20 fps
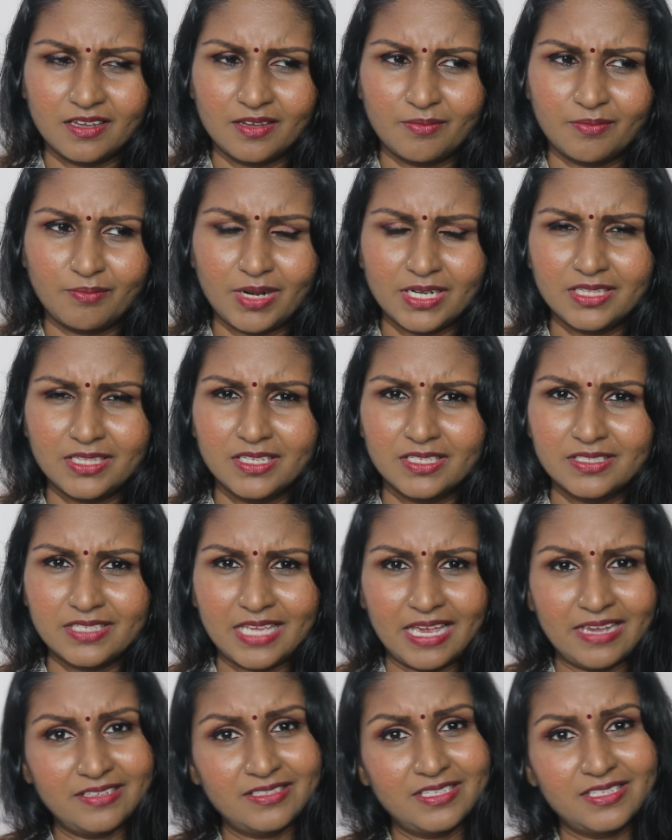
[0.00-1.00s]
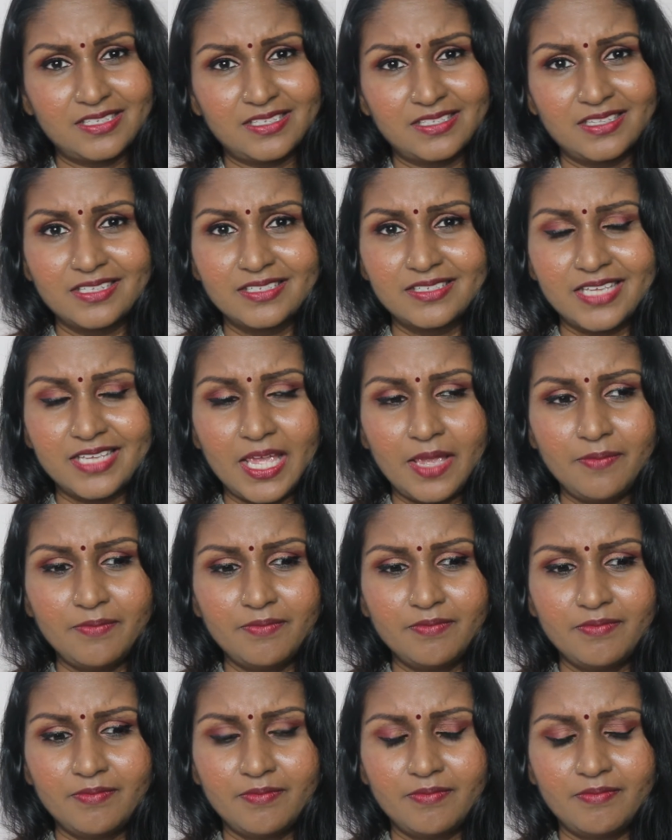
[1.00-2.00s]
but the size is the same
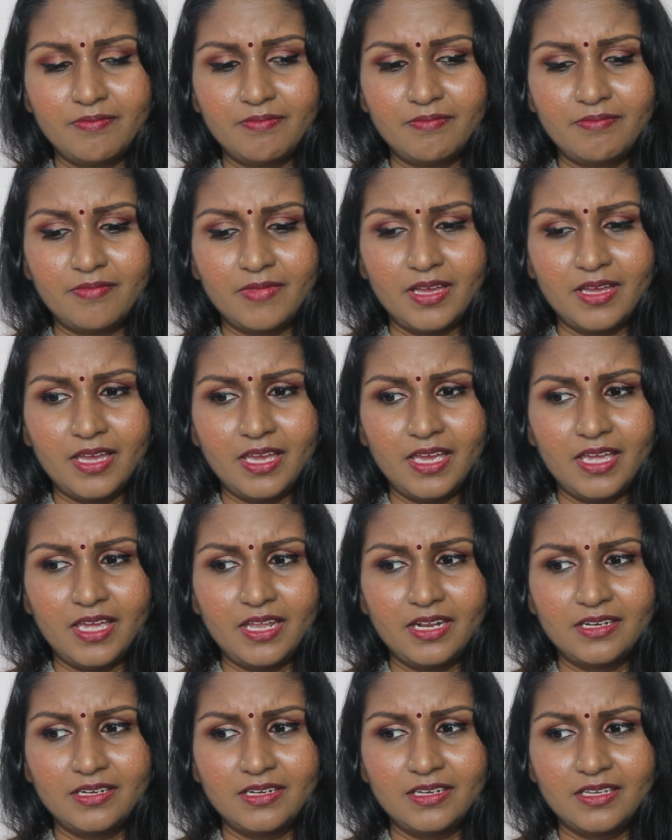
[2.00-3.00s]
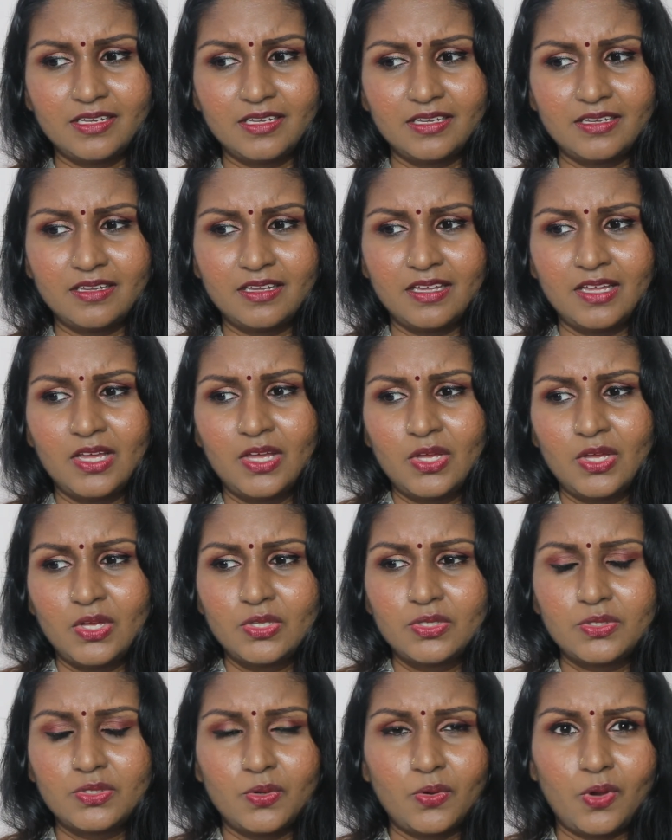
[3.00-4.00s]
and uh,
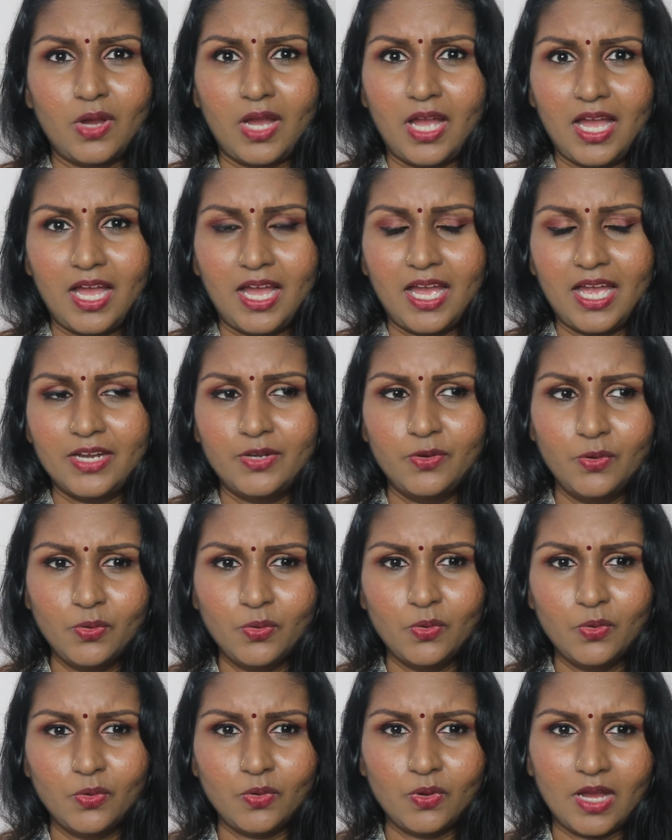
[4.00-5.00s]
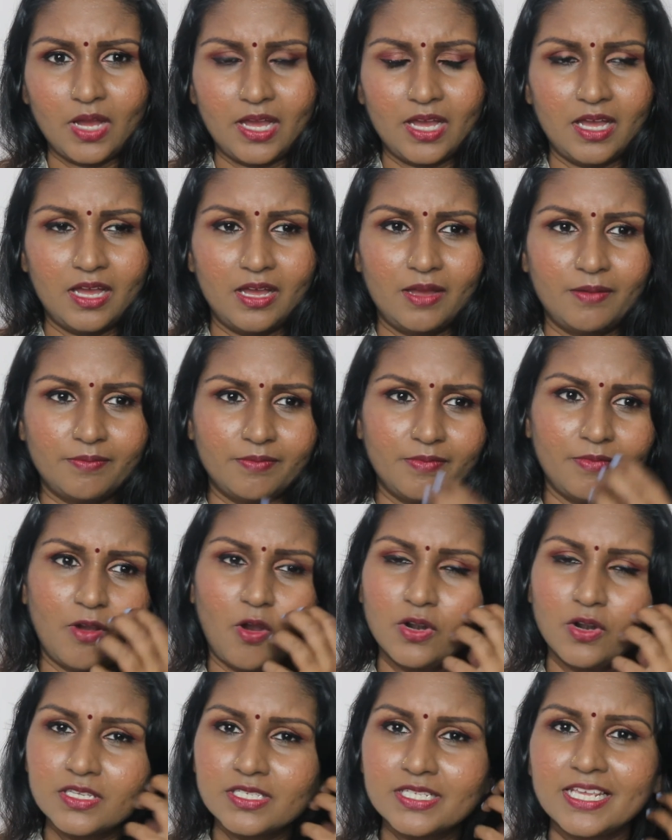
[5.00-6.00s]
so I don't know, um,
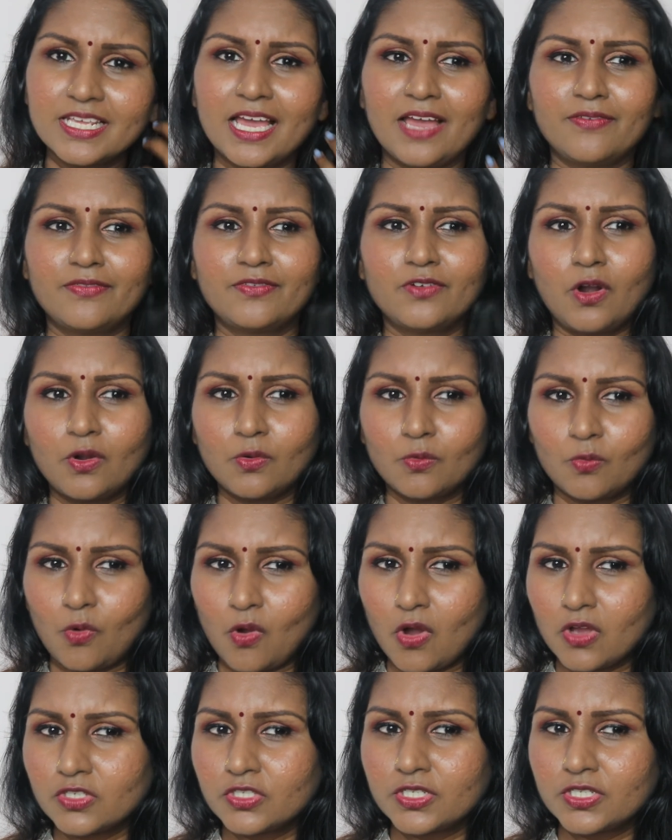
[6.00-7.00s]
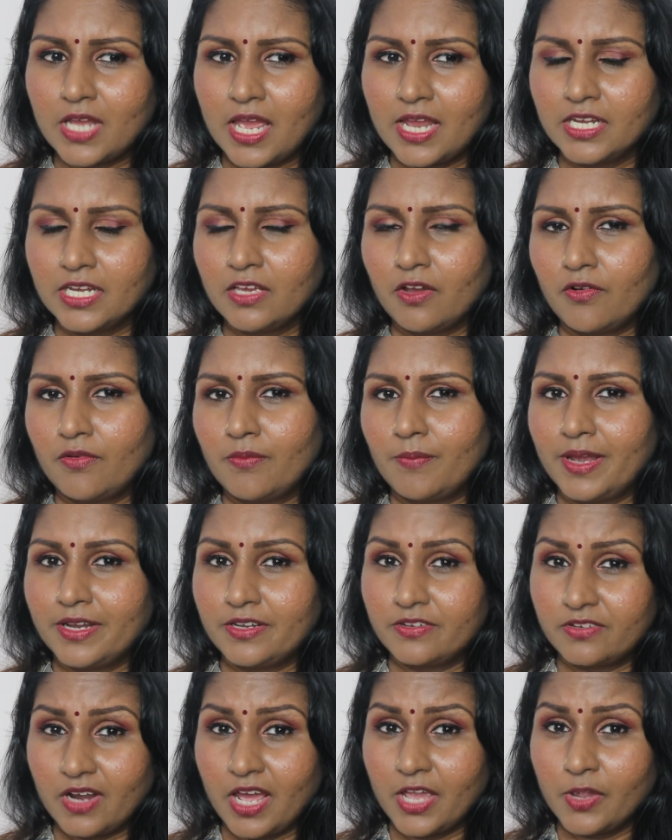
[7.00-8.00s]
honestly I have not watched any of my
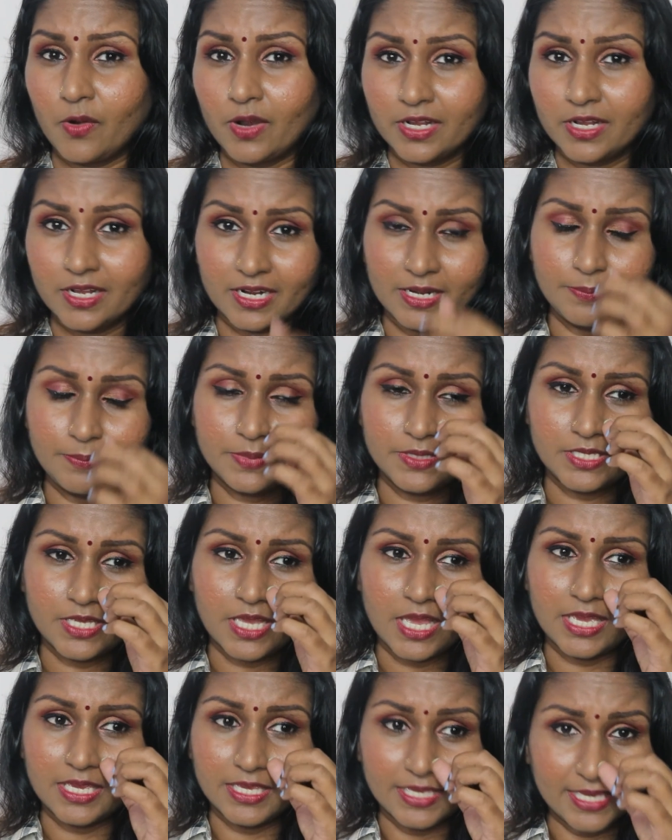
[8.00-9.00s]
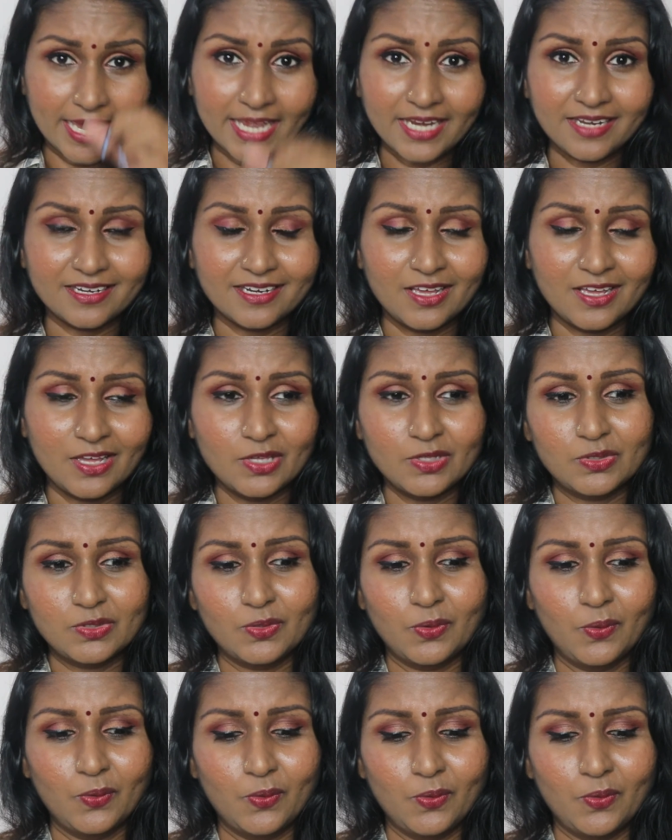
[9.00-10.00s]
try on clips yet.
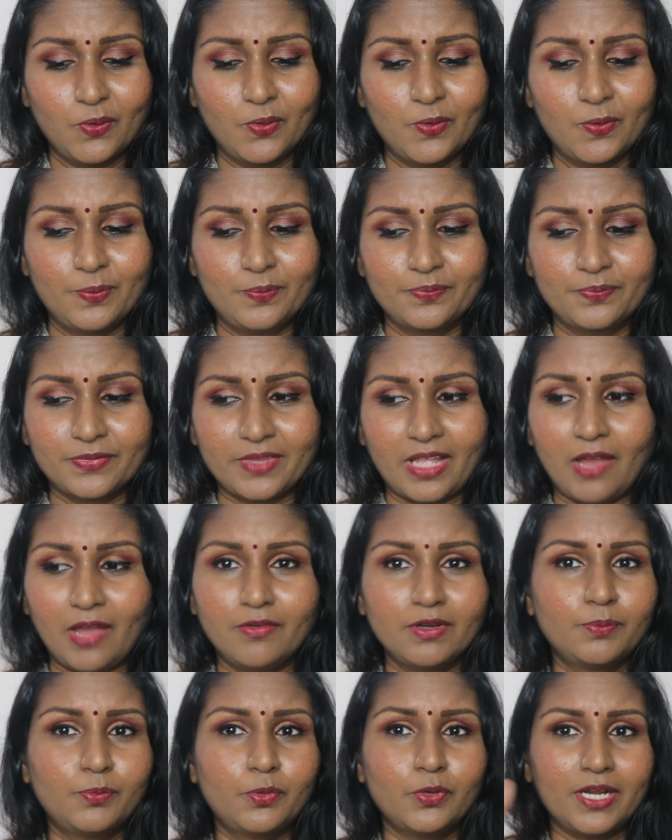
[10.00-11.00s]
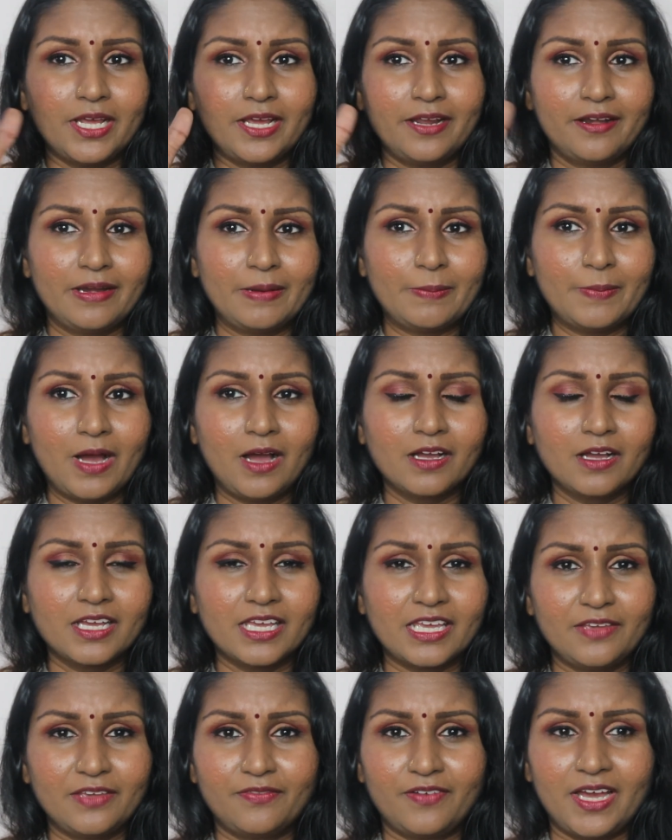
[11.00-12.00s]
So I will put a remark
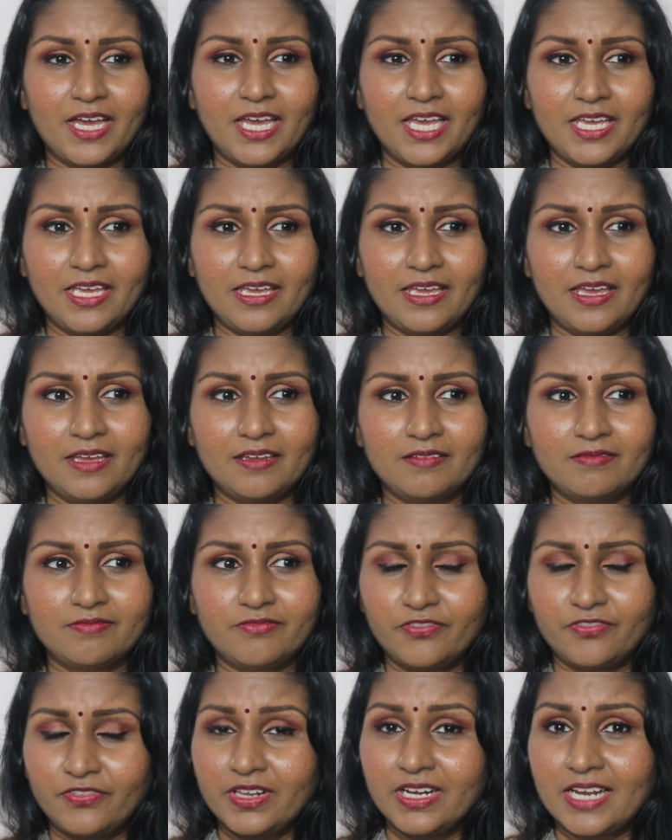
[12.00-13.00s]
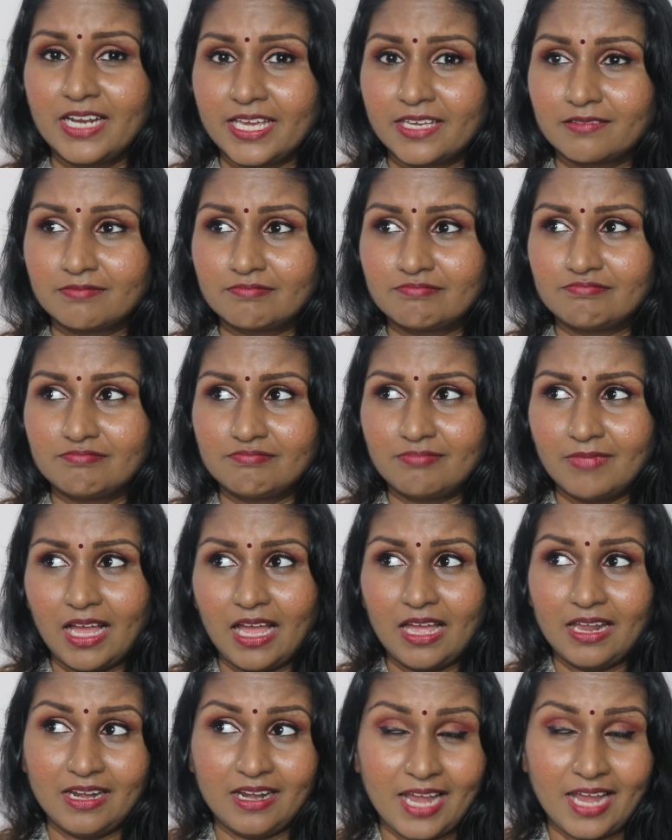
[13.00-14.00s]
if I feel like
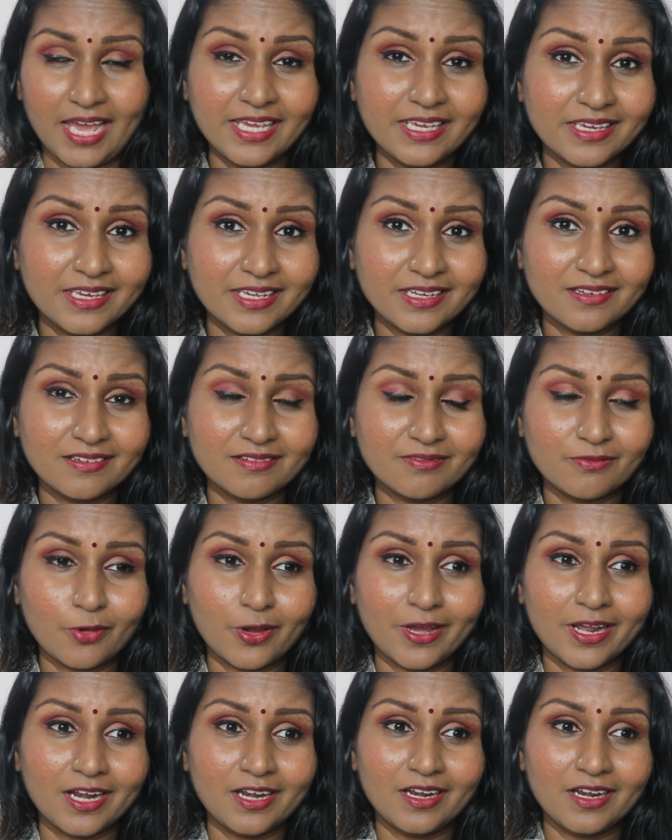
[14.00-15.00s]
I like it while